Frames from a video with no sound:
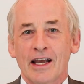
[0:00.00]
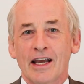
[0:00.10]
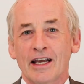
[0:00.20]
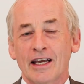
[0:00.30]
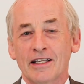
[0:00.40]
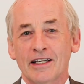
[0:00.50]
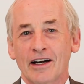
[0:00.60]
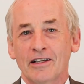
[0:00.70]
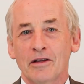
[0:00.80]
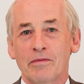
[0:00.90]
it can
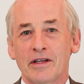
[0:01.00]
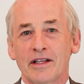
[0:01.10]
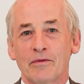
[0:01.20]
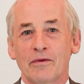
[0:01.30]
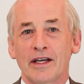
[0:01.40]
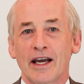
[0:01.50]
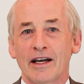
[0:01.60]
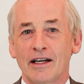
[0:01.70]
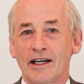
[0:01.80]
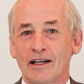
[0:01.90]
start to be that we
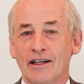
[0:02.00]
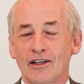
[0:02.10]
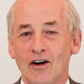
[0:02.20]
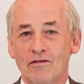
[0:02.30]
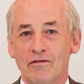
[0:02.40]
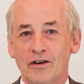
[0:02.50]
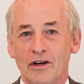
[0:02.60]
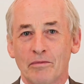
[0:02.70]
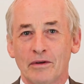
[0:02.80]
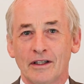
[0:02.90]
get a little
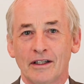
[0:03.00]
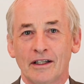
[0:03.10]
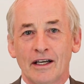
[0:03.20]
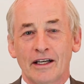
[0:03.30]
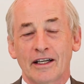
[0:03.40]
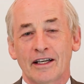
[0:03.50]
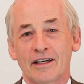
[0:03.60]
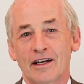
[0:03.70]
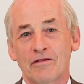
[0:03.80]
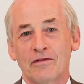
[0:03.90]
uncomfortable. It
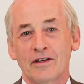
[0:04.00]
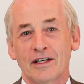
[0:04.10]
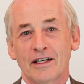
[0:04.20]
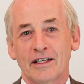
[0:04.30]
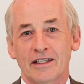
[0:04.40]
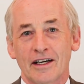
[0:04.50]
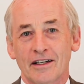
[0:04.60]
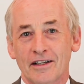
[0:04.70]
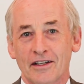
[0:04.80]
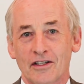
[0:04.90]
can definitely
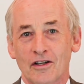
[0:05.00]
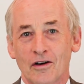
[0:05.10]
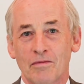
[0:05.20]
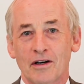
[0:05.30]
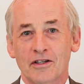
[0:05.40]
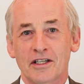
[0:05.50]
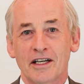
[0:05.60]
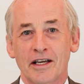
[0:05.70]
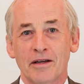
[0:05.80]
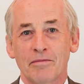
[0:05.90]
start to disturb our
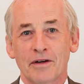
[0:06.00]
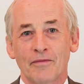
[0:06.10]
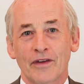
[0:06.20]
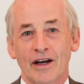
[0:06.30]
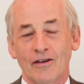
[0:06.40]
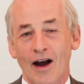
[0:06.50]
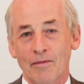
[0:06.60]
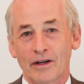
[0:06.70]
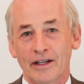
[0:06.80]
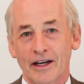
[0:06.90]
sleep. Our
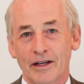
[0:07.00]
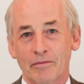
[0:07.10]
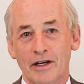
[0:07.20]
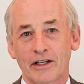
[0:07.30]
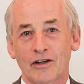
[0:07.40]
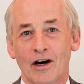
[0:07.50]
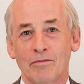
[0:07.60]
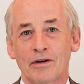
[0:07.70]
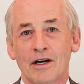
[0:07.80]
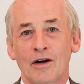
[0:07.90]
appetite may
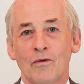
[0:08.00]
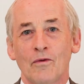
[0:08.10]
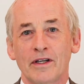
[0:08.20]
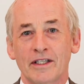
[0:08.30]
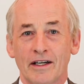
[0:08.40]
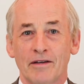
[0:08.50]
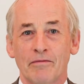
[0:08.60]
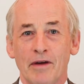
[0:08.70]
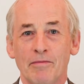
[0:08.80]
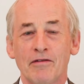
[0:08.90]
drop. We start
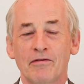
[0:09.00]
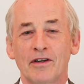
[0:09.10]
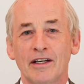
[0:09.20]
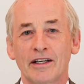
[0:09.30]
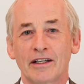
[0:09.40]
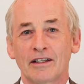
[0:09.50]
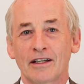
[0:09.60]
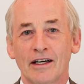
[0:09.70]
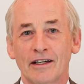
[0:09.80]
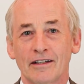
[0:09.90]
maybe feeling
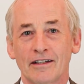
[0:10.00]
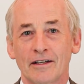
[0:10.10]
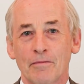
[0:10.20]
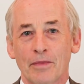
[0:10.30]
tired.